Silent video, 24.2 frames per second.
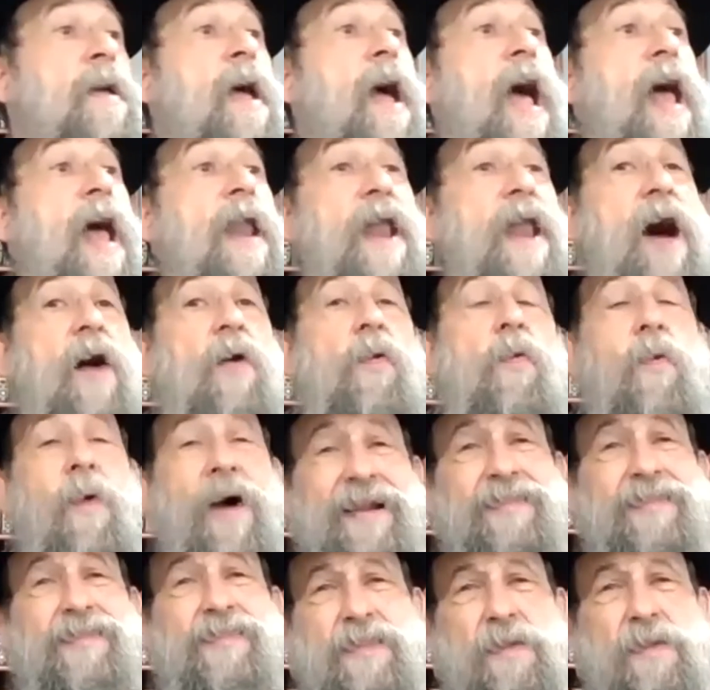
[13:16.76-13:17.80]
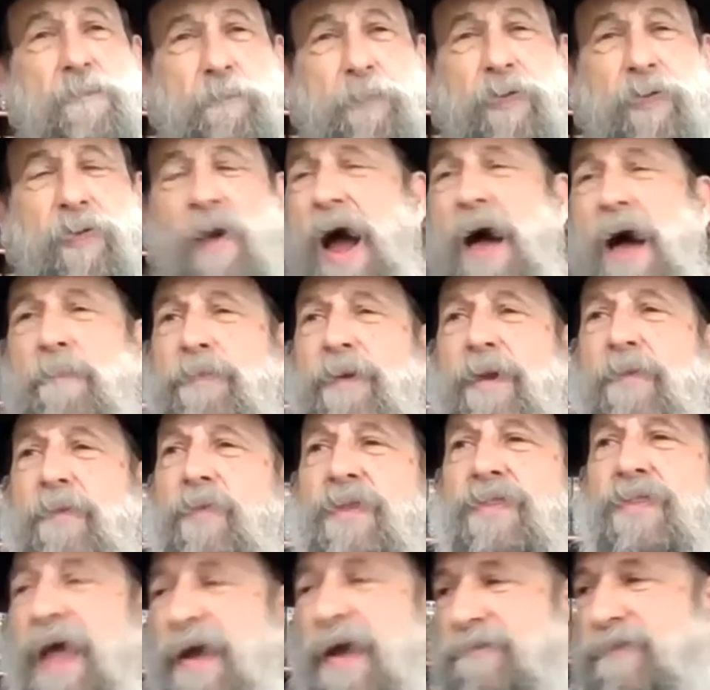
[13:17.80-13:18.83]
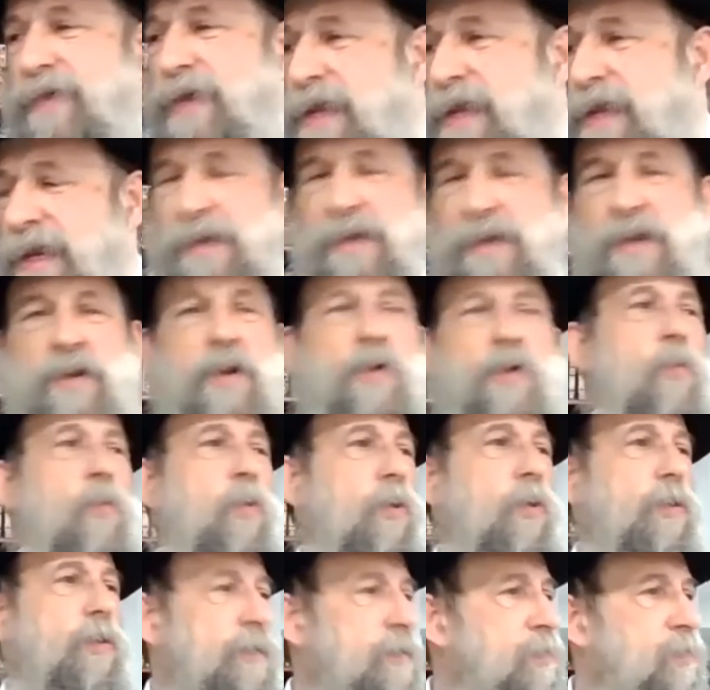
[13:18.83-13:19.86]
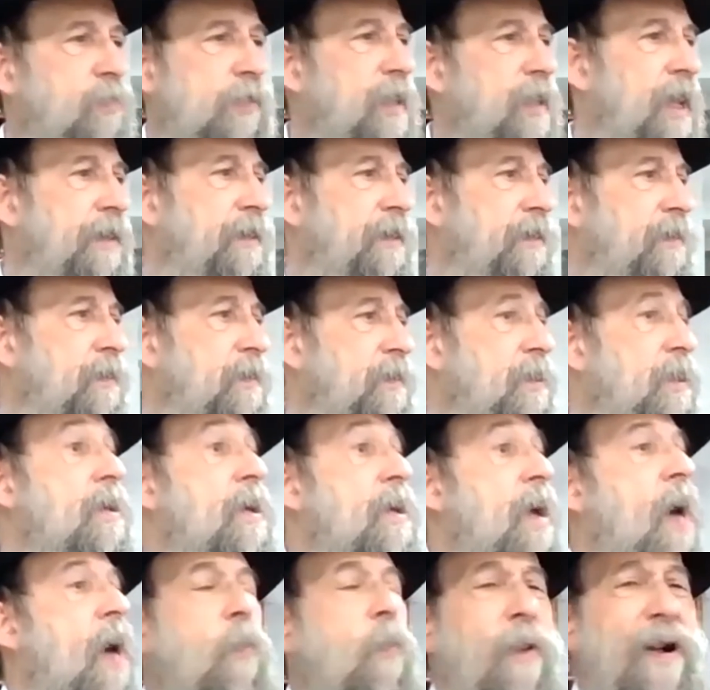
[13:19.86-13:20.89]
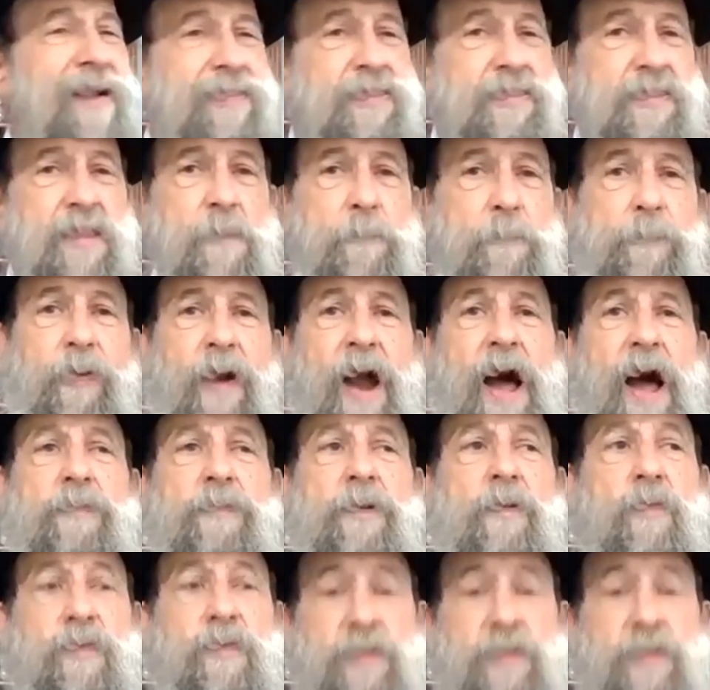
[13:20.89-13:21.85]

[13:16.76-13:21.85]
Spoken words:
And now, what's the problem with having linen and wool together? And what's the problem